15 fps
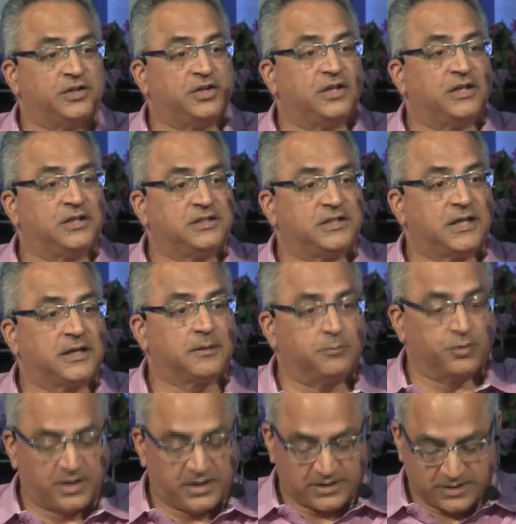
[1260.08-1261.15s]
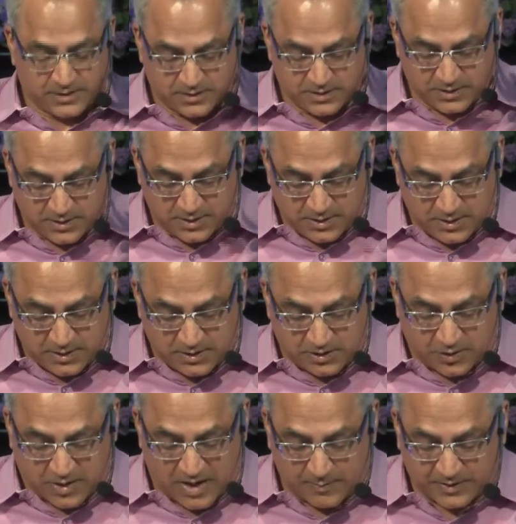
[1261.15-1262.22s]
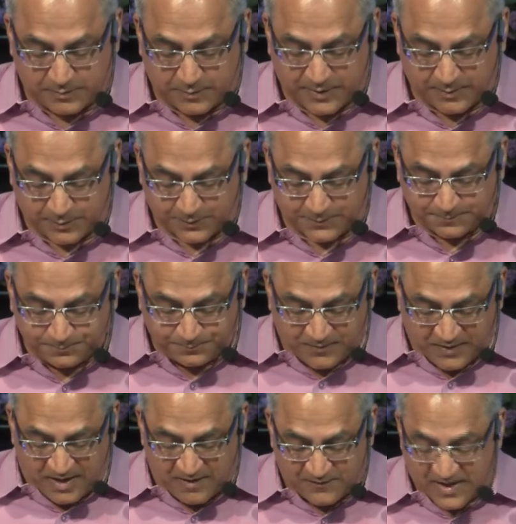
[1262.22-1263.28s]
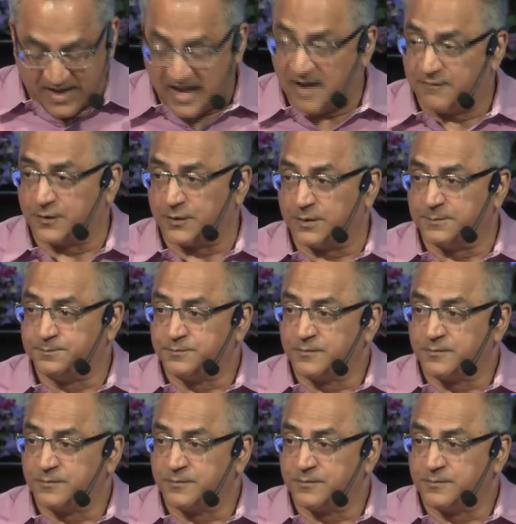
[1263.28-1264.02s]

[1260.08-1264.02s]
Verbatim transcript: you didn't take a break? You know, how many people have ever,